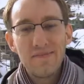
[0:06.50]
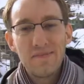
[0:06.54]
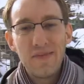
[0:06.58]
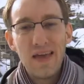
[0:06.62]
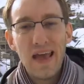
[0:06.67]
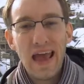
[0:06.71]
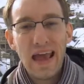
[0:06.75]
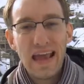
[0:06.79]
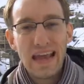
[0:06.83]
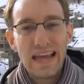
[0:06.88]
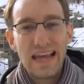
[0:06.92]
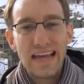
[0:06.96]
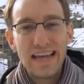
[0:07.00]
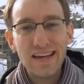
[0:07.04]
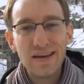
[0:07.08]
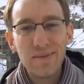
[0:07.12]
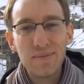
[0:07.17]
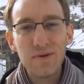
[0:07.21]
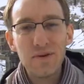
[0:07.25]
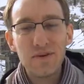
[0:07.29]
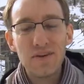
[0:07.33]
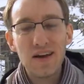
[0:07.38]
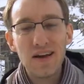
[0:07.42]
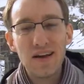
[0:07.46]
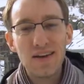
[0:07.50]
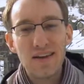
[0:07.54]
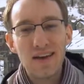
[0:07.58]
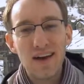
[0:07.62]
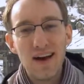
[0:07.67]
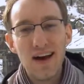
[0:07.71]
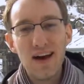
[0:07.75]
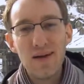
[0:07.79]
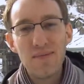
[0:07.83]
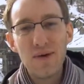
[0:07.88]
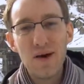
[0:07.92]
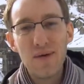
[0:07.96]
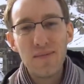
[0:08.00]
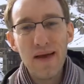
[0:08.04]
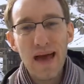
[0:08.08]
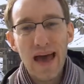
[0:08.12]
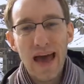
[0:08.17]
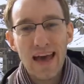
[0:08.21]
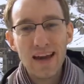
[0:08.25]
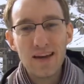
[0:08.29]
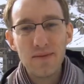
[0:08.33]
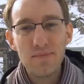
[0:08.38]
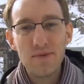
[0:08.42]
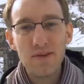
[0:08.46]
Hey EW.com. I'm
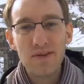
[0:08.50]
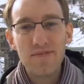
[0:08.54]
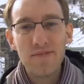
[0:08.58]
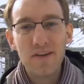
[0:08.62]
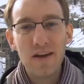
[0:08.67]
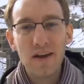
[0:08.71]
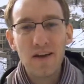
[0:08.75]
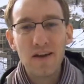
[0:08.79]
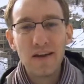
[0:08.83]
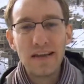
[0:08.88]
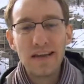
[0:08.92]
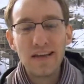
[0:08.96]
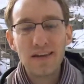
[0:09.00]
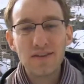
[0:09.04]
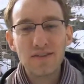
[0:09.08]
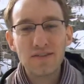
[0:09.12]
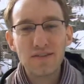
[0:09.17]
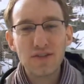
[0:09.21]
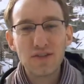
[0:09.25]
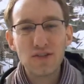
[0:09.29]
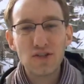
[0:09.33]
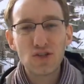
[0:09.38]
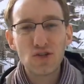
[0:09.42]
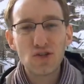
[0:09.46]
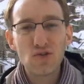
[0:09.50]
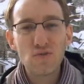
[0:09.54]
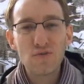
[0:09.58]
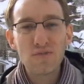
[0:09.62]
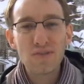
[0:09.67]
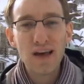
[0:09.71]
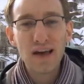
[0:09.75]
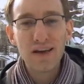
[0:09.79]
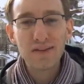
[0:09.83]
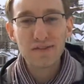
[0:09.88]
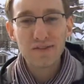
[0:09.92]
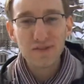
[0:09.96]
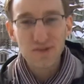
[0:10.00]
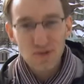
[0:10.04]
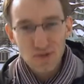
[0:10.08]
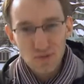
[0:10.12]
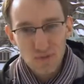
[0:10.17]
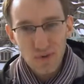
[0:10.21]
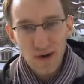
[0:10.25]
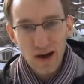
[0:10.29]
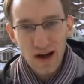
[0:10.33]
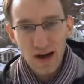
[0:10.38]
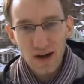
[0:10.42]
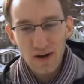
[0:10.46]
Adam B. Vary here at the
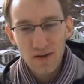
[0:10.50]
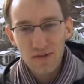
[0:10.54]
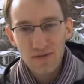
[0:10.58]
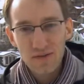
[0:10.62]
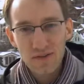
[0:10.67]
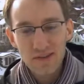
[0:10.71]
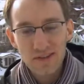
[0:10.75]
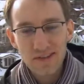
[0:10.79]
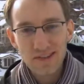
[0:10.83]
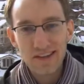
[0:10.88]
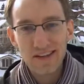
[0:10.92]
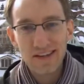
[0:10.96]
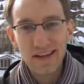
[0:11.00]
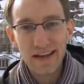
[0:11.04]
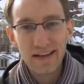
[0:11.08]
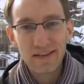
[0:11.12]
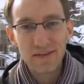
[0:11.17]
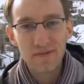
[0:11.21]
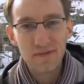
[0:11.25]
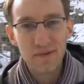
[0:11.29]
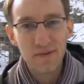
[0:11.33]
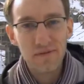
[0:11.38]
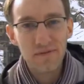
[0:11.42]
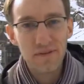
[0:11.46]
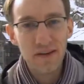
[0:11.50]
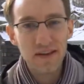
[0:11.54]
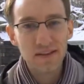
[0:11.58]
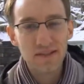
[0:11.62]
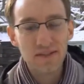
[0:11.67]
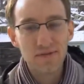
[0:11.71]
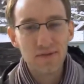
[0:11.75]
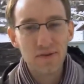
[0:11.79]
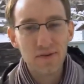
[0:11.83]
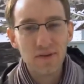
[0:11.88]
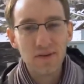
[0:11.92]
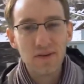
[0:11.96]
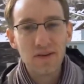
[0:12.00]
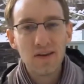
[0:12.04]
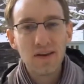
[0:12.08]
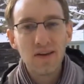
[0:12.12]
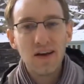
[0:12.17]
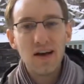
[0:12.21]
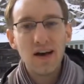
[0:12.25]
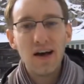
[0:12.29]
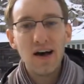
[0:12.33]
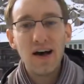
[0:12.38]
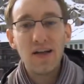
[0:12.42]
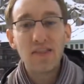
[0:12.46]
2012 Sundance Film Festival.
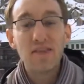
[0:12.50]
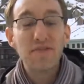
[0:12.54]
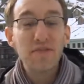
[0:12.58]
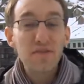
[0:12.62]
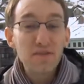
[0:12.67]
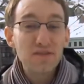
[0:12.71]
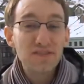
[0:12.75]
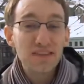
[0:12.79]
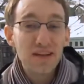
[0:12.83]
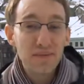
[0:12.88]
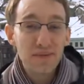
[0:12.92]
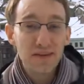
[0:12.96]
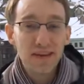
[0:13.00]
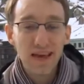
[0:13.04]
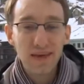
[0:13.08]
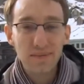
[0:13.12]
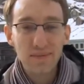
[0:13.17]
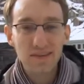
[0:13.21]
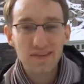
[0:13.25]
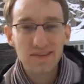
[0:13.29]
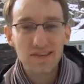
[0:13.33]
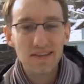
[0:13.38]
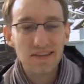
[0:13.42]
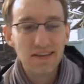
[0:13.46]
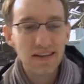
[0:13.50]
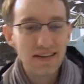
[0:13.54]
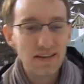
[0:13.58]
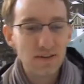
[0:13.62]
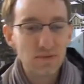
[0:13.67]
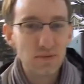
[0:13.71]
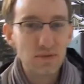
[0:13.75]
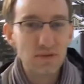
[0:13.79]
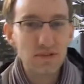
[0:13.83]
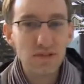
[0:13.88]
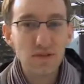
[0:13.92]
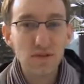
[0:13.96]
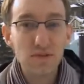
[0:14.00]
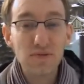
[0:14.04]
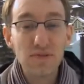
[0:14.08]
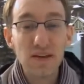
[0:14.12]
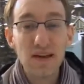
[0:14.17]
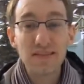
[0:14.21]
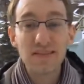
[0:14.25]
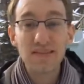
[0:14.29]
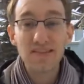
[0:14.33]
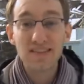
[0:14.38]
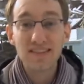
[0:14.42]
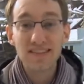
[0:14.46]
Uh, the first time I came to Sundance was in
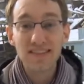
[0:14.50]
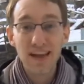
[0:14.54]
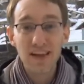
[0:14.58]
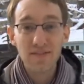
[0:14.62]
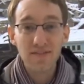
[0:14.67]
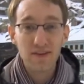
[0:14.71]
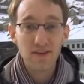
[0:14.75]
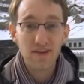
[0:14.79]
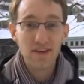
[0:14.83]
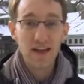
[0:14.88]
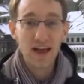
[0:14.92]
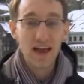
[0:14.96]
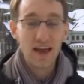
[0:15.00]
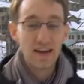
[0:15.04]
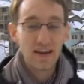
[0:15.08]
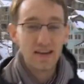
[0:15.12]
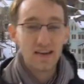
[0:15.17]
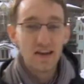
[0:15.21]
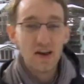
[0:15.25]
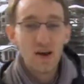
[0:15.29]
2007, and